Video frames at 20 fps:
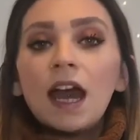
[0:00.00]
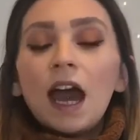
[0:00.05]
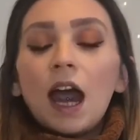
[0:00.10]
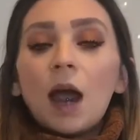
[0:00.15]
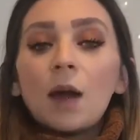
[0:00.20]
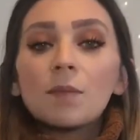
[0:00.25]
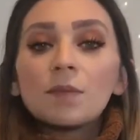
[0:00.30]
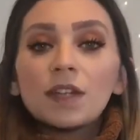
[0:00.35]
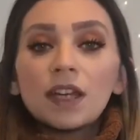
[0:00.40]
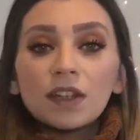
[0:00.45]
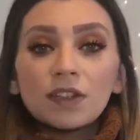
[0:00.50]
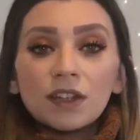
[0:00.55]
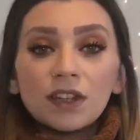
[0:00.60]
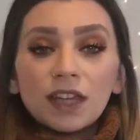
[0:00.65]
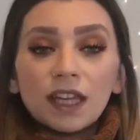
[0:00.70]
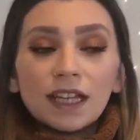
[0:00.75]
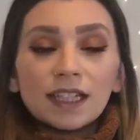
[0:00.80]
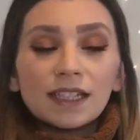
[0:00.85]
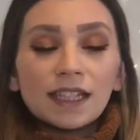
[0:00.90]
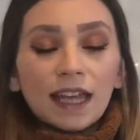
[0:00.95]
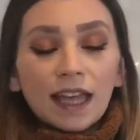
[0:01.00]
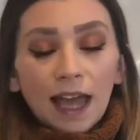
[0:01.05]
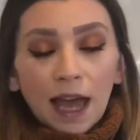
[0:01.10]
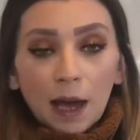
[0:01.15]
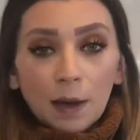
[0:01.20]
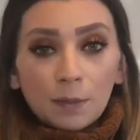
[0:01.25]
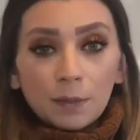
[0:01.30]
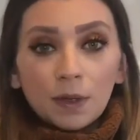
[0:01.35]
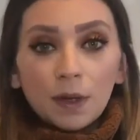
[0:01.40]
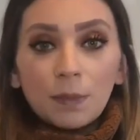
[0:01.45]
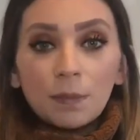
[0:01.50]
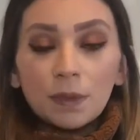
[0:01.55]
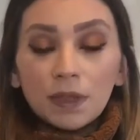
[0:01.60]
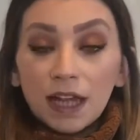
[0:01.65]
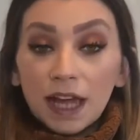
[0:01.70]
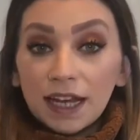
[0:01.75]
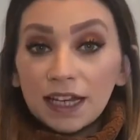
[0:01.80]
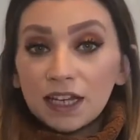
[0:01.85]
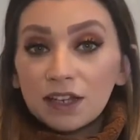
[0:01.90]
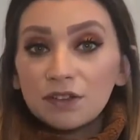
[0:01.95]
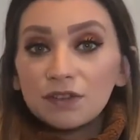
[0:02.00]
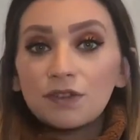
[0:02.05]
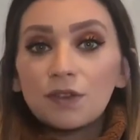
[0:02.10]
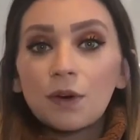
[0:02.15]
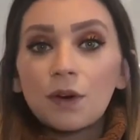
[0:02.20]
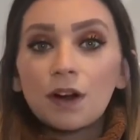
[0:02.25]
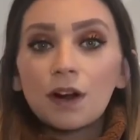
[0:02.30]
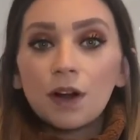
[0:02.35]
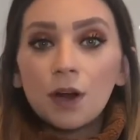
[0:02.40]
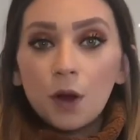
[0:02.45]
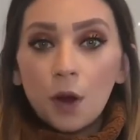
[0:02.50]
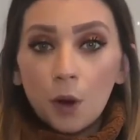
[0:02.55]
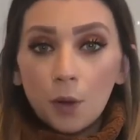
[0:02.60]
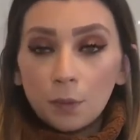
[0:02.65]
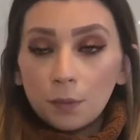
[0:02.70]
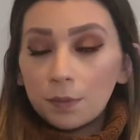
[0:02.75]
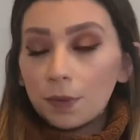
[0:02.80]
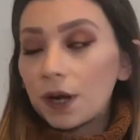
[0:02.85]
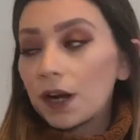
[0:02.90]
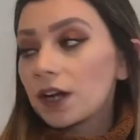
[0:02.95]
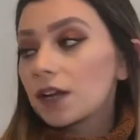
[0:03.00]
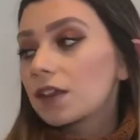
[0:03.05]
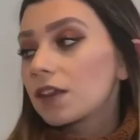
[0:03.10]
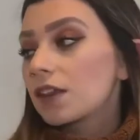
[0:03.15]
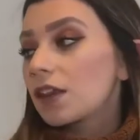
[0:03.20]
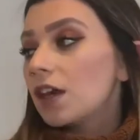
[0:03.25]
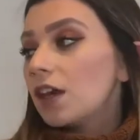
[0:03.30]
The other thing is I am planning for a home birth,